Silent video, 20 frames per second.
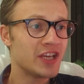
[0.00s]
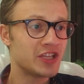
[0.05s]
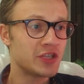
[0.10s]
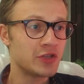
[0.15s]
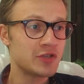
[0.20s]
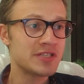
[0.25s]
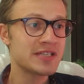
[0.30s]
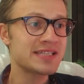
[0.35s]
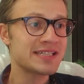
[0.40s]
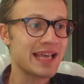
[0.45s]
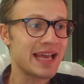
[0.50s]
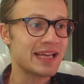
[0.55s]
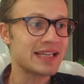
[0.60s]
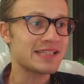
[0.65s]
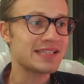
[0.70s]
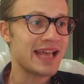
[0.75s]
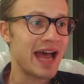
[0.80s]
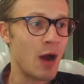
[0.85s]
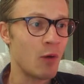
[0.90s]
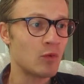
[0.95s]
using
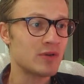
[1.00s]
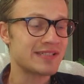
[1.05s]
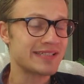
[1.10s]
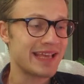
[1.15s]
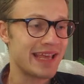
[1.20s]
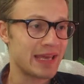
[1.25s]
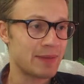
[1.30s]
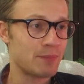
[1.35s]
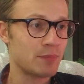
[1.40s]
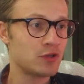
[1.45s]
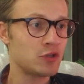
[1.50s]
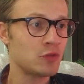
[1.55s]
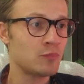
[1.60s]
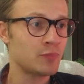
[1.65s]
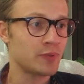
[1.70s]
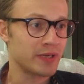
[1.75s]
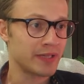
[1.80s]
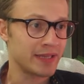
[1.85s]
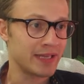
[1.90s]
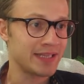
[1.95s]
cycles, I was able to
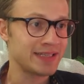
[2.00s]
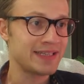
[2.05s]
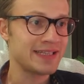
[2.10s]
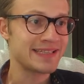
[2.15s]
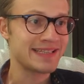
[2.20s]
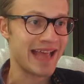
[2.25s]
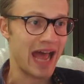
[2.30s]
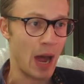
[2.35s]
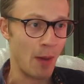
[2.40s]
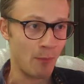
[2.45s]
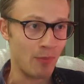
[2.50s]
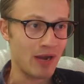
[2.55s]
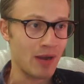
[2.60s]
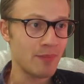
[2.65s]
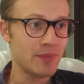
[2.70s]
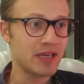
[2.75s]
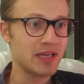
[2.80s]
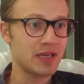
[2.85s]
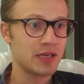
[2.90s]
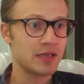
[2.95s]
predict this
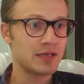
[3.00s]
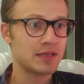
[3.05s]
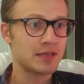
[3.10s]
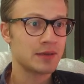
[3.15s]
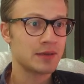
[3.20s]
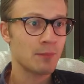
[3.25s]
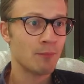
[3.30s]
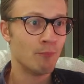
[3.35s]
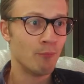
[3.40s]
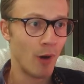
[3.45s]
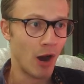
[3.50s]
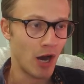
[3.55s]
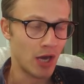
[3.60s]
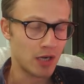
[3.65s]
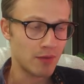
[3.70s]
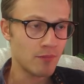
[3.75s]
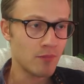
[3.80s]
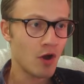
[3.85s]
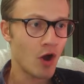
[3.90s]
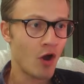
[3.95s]
upcoming
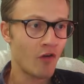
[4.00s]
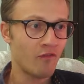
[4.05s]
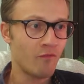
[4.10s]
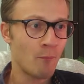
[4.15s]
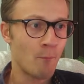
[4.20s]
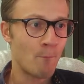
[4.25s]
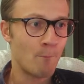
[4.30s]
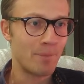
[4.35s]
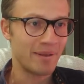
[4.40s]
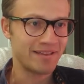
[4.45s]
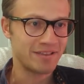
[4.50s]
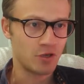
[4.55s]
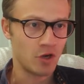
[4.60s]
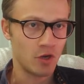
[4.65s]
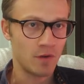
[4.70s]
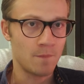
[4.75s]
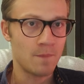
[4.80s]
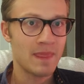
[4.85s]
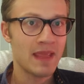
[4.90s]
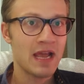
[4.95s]
bottom of
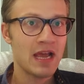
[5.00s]
Bitcoin.